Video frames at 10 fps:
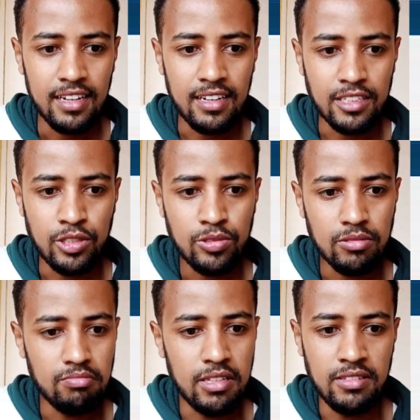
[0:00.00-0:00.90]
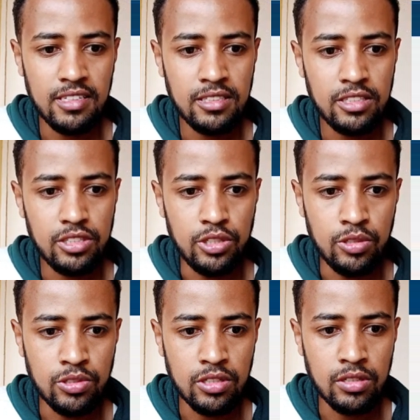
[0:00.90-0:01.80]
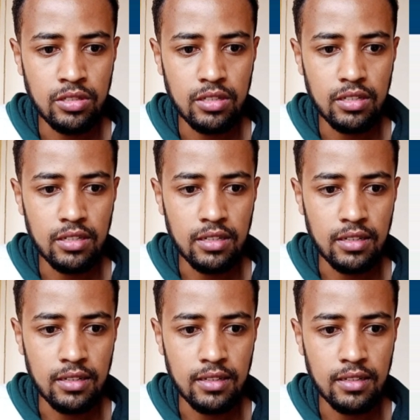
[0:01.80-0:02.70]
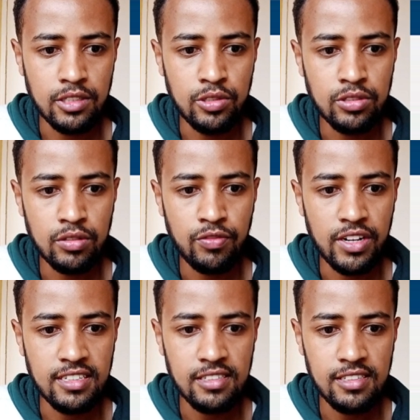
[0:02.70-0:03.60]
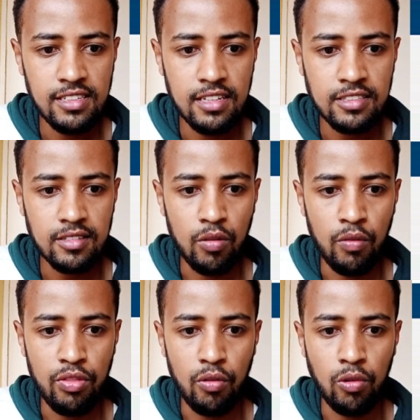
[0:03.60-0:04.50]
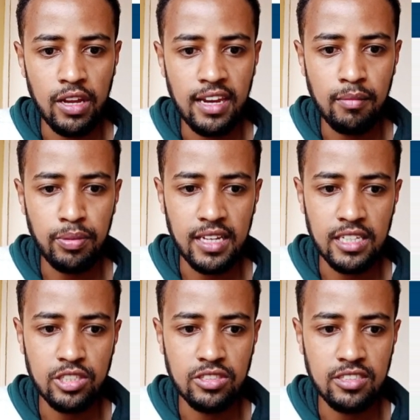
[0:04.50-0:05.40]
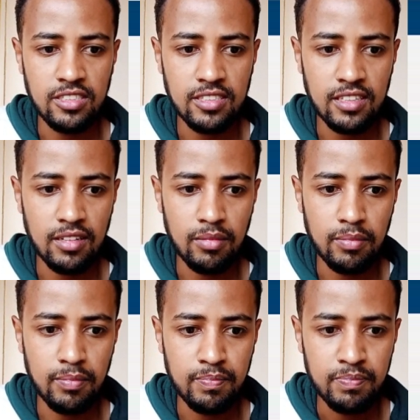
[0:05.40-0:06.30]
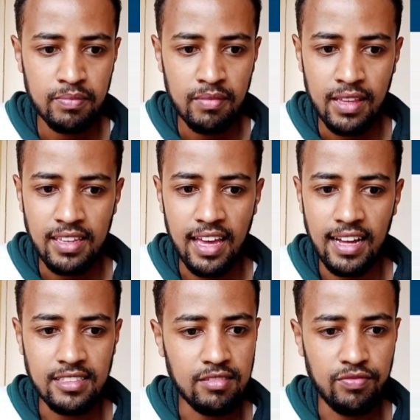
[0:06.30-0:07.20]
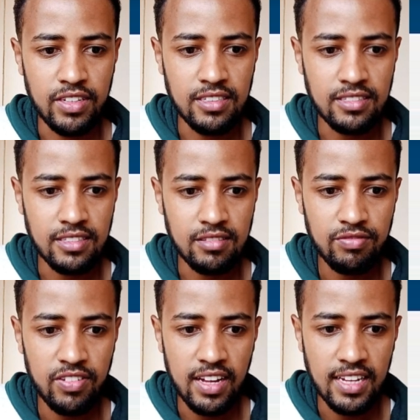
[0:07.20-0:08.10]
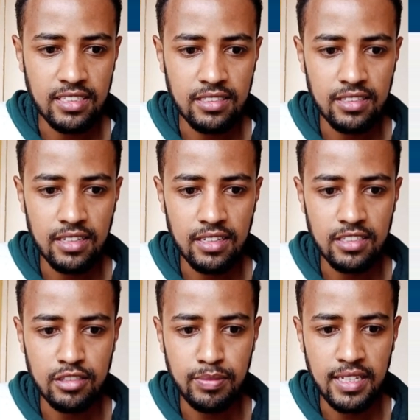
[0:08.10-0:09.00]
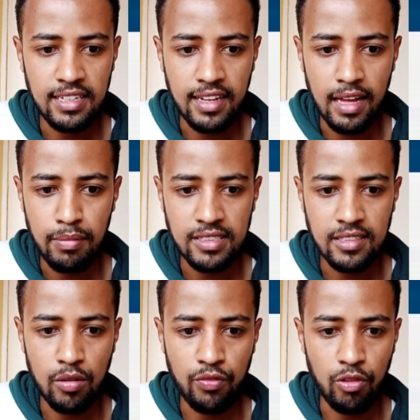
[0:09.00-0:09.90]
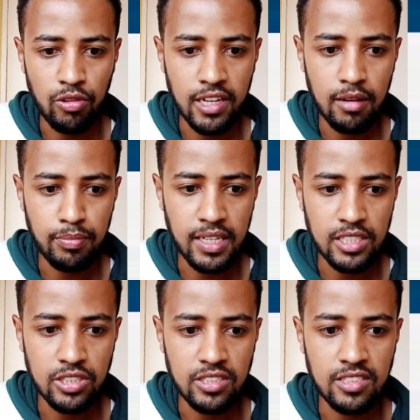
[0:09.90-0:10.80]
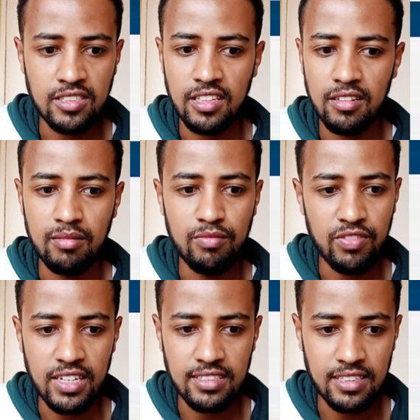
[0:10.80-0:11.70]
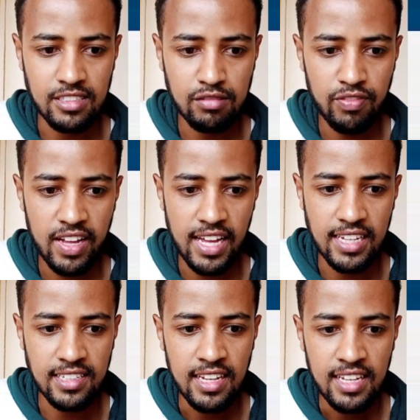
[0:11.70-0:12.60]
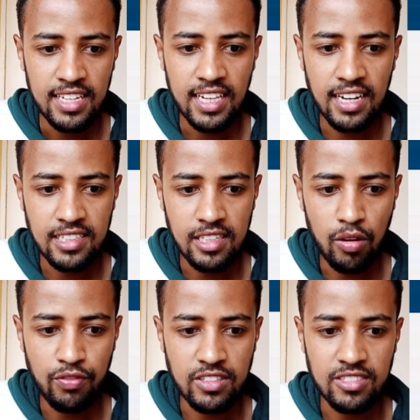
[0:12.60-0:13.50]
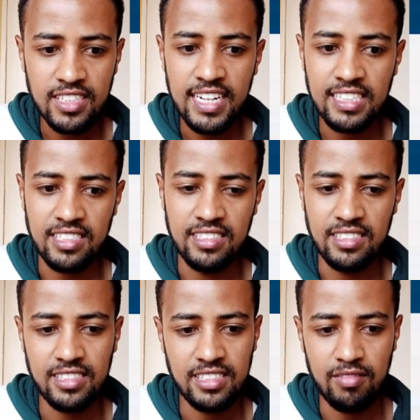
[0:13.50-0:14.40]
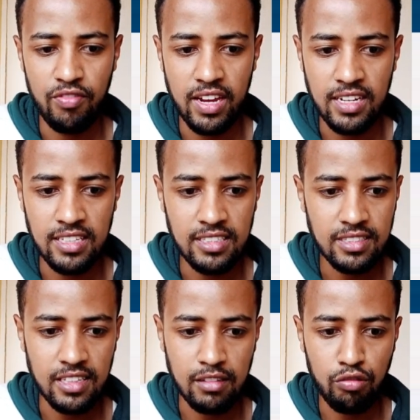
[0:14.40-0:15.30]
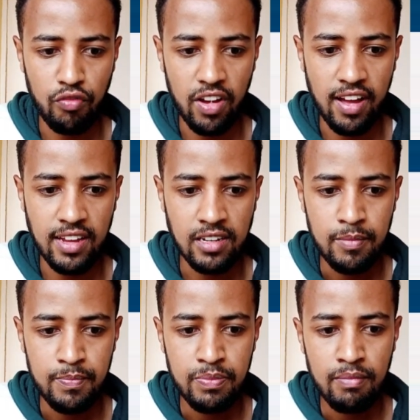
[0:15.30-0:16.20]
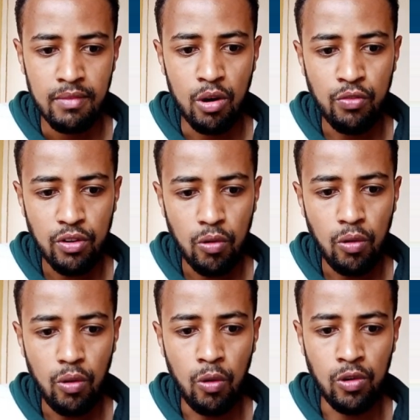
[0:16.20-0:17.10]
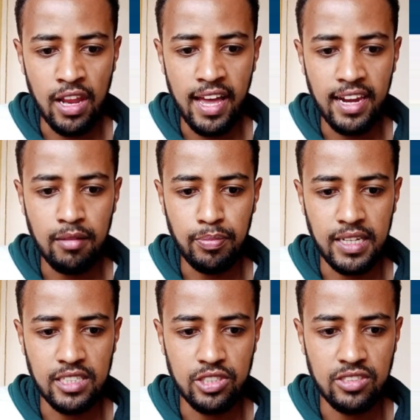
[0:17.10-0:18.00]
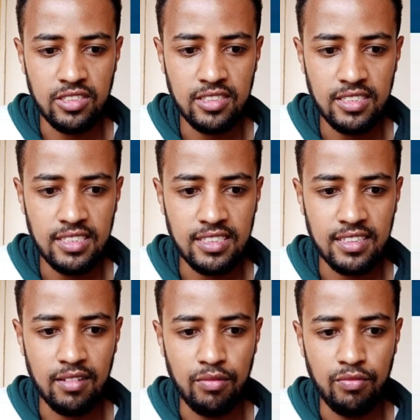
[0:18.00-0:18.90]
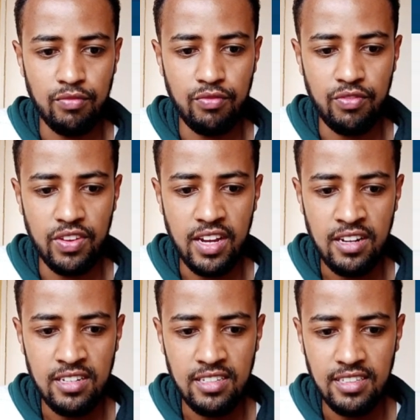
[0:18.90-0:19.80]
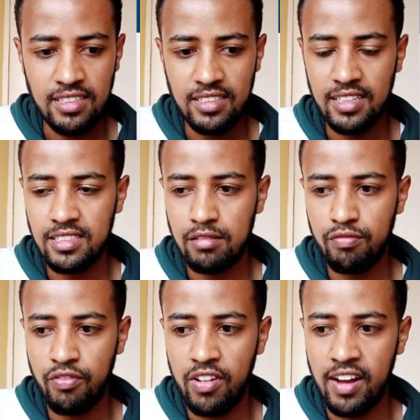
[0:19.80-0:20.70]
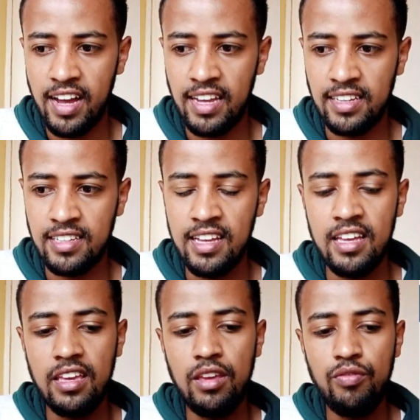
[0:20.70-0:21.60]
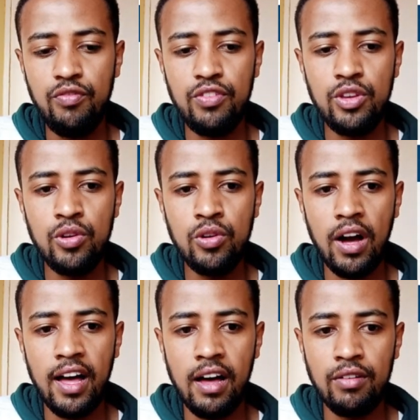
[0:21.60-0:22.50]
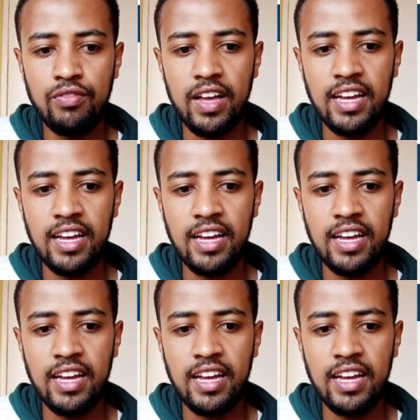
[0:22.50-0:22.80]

it is user friendliness of the online application system. Yes, very satisfied. Speed and capacity of online application system, very satisfied. Clarity of instructions, very satisfied. Overall online application system, very satisfied. If you have